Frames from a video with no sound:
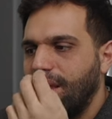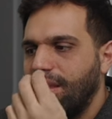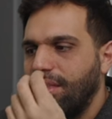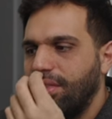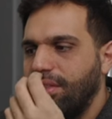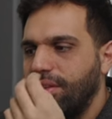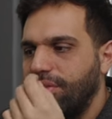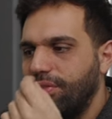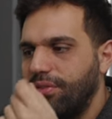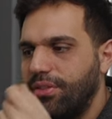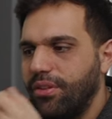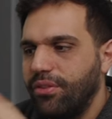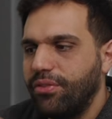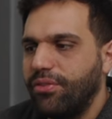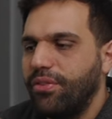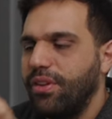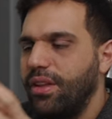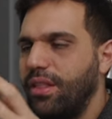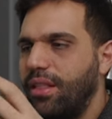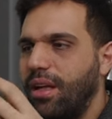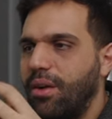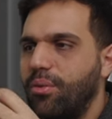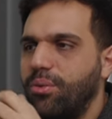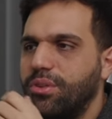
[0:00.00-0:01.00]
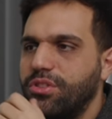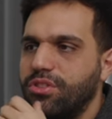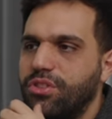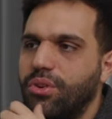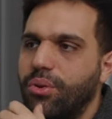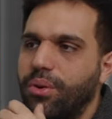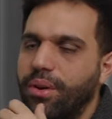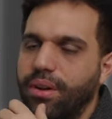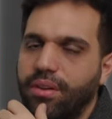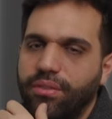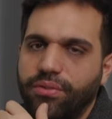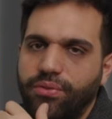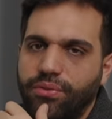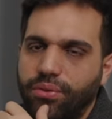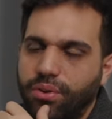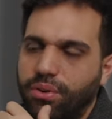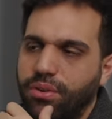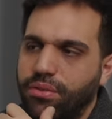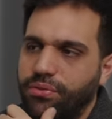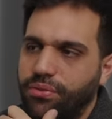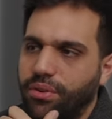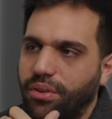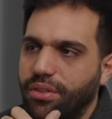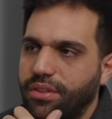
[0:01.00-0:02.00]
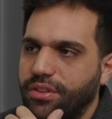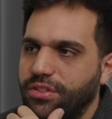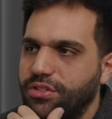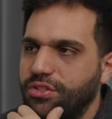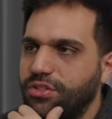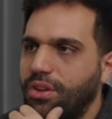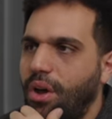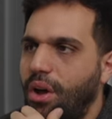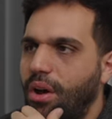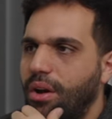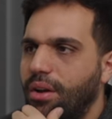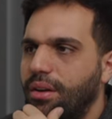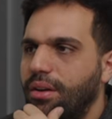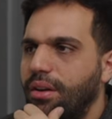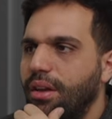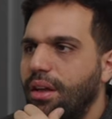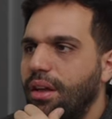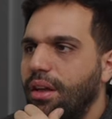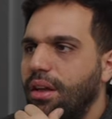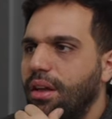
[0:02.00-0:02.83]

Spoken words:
the feel I was going for the song.